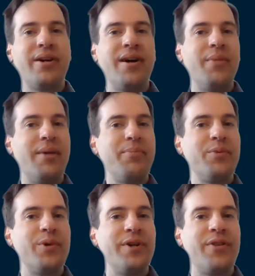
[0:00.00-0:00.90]
come
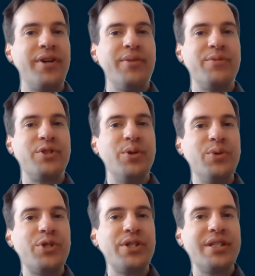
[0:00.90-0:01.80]
up with
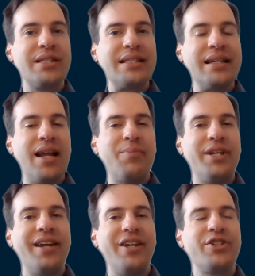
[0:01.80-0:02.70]
solutions and
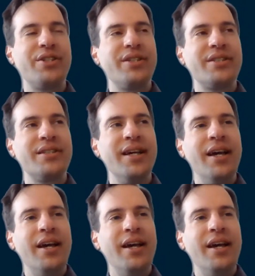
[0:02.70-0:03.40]
applications